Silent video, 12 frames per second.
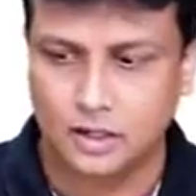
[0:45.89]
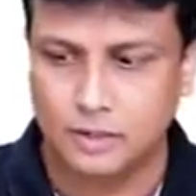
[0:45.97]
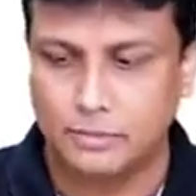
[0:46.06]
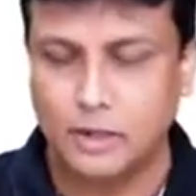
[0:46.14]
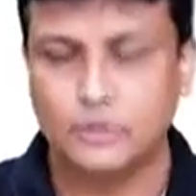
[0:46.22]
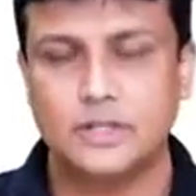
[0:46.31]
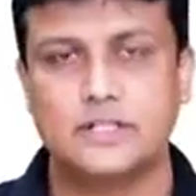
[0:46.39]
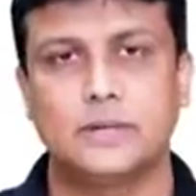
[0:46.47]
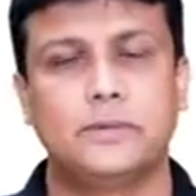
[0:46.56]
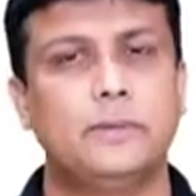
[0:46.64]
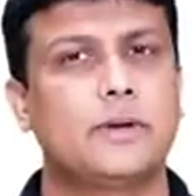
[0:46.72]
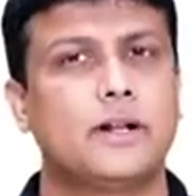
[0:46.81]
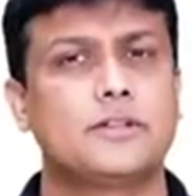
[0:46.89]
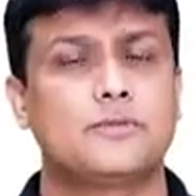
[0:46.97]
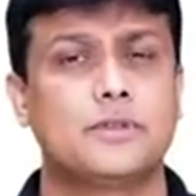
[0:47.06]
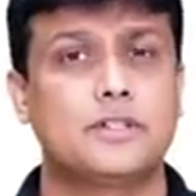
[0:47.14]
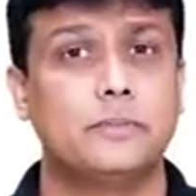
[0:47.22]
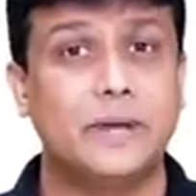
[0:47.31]
about the septum
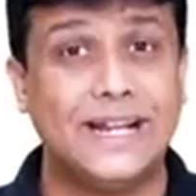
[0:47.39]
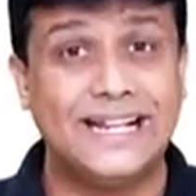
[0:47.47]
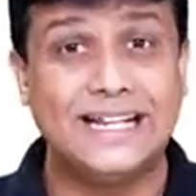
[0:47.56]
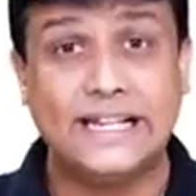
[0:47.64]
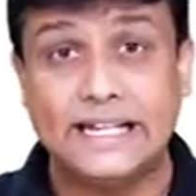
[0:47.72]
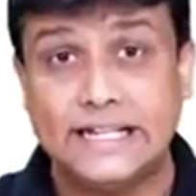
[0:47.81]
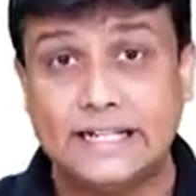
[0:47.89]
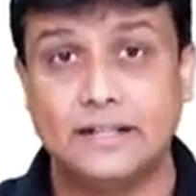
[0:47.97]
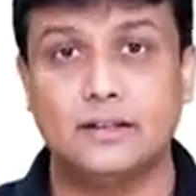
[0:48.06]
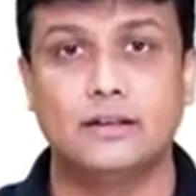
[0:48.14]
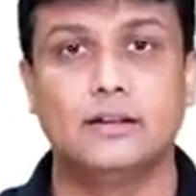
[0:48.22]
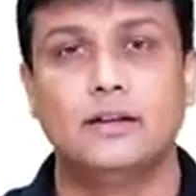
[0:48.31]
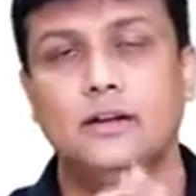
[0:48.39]
transversum in detail